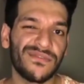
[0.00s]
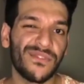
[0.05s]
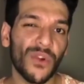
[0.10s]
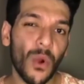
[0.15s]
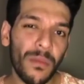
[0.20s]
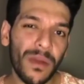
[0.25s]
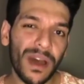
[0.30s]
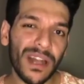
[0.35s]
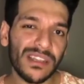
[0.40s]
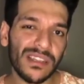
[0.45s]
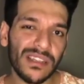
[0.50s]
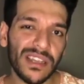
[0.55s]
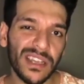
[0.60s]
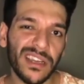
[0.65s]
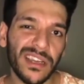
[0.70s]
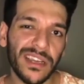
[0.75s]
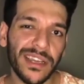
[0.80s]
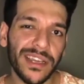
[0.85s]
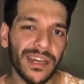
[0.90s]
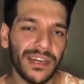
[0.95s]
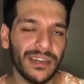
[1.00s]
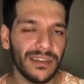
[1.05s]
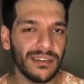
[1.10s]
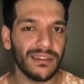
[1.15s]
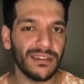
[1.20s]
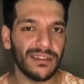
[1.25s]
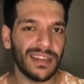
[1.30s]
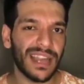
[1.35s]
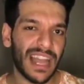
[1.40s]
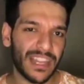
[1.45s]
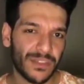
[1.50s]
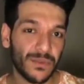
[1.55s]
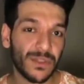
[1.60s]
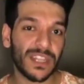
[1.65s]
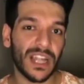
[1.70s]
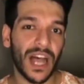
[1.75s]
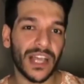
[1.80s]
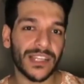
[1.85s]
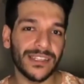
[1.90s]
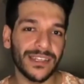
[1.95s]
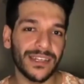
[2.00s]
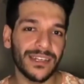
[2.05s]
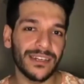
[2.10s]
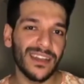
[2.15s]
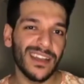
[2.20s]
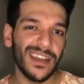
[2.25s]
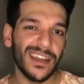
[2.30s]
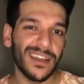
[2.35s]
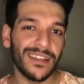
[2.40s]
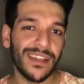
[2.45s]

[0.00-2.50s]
4 months in a year. That was last year.